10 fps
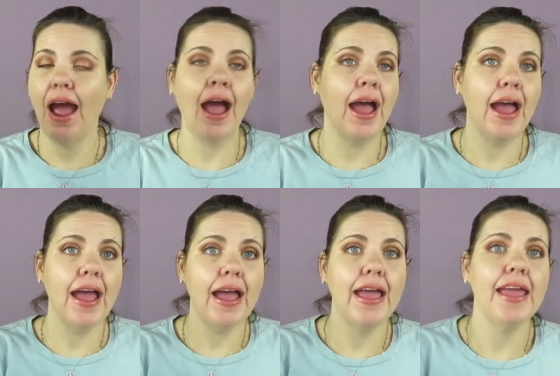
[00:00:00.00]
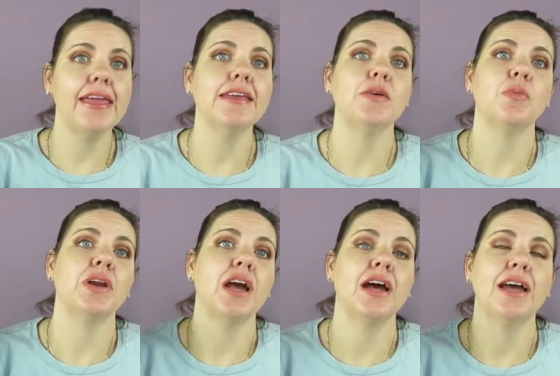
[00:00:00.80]
I,
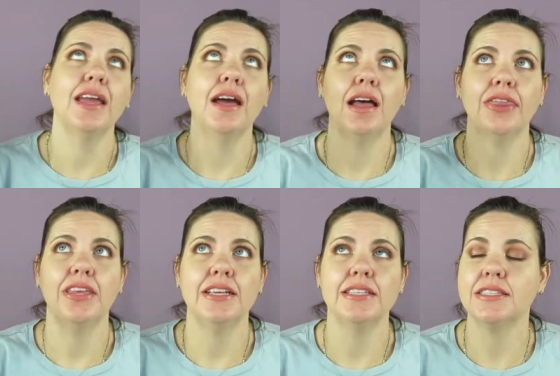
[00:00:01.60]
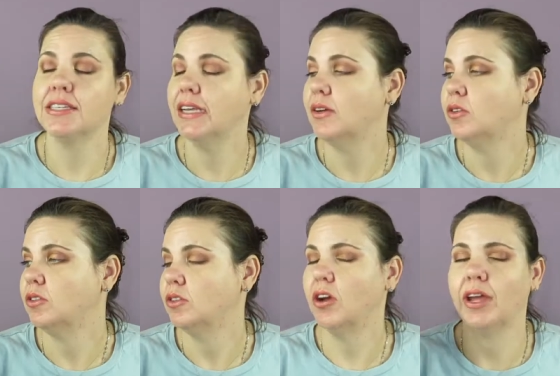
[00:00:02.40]
when I got this,
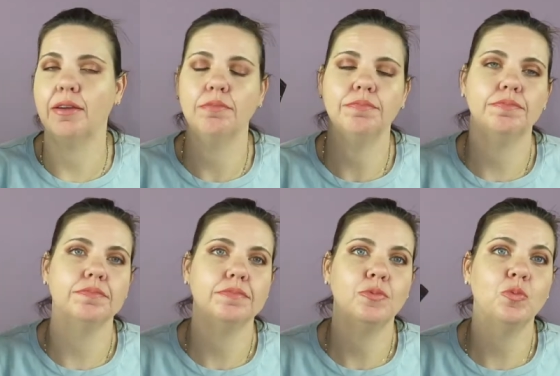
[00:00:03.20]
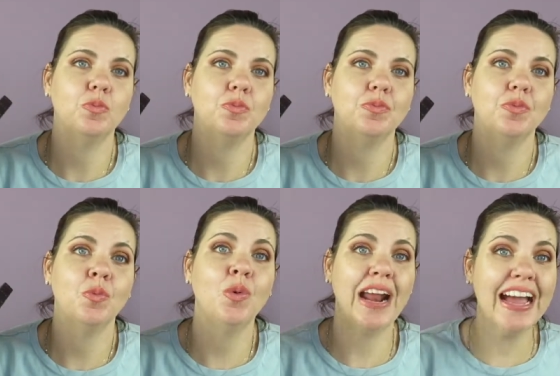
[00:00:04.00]
okay,
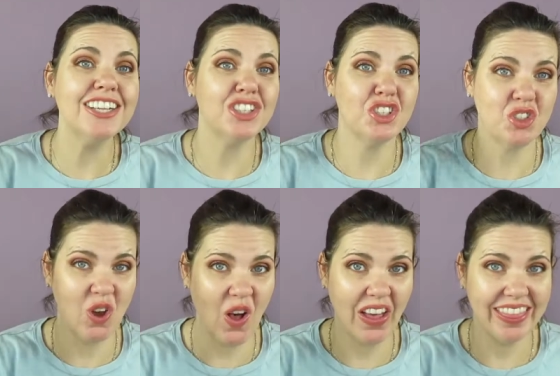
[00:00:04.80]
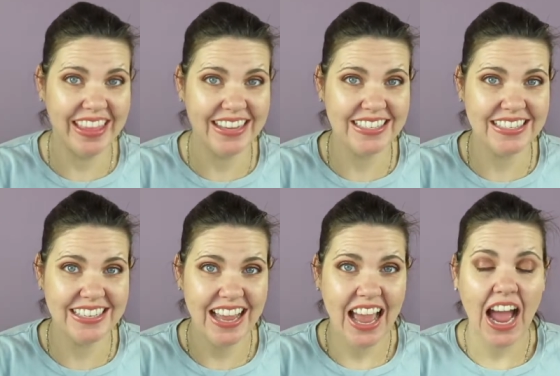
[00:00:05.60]
when I saw
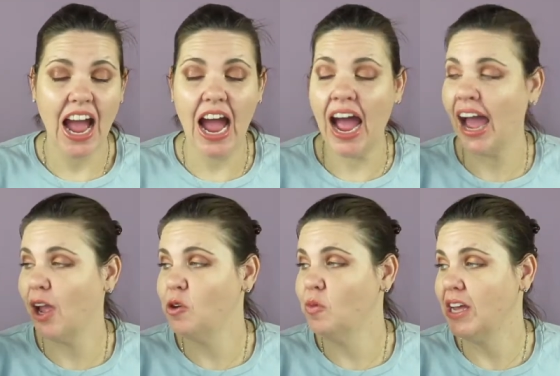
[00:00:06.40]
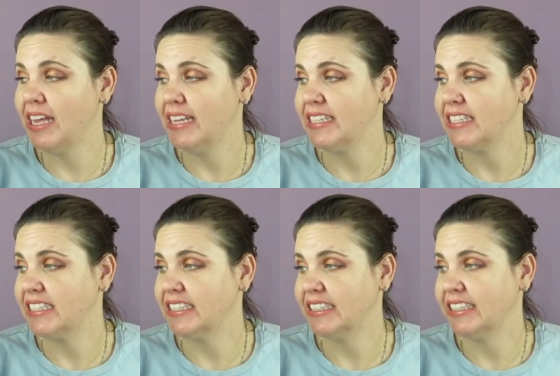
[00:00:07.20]
this, I
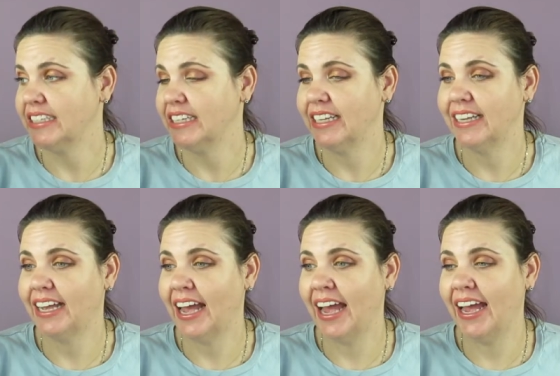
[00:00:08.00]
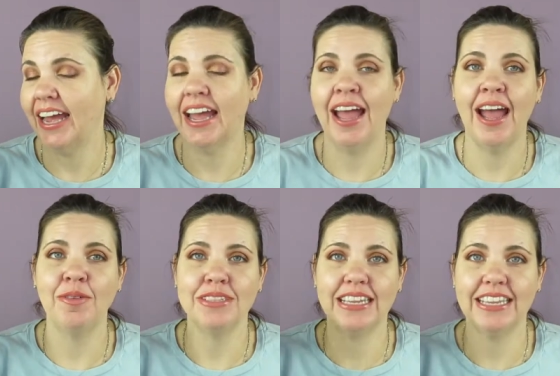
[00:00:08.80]
was, I, I,
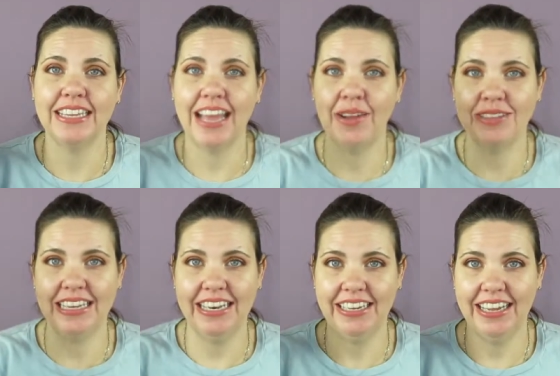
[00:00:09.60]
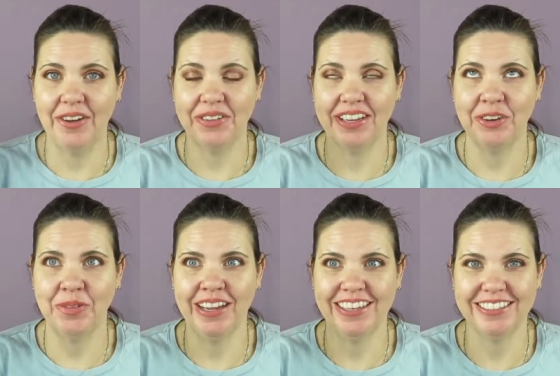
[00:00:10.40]
I was like, a, I was giddy. I was like, oh
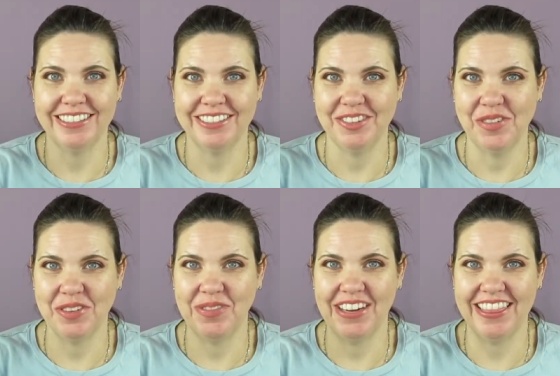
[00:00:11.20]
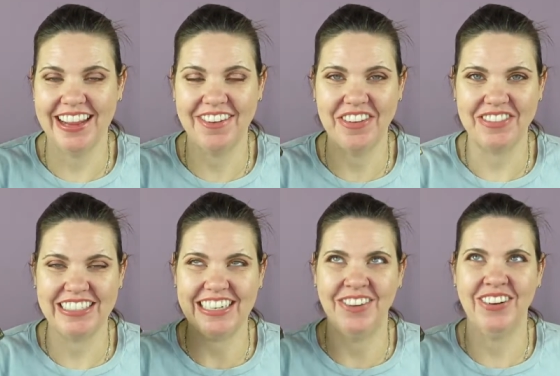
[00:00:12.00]
my gosh, that is the most pretty thing I've ever
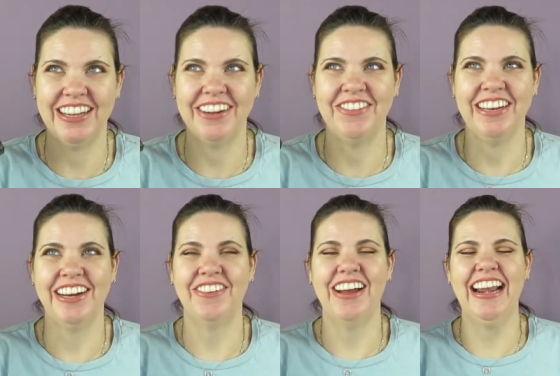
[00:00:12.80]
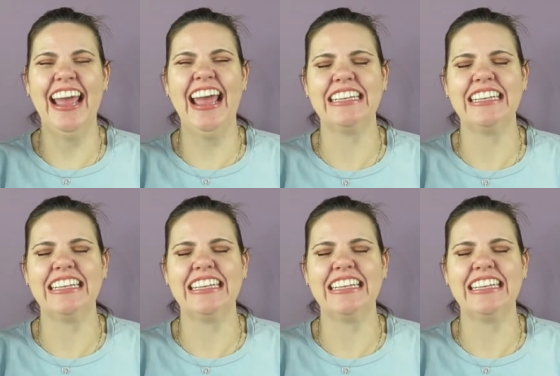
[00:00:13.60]
seen. I want it, I want it, I want it!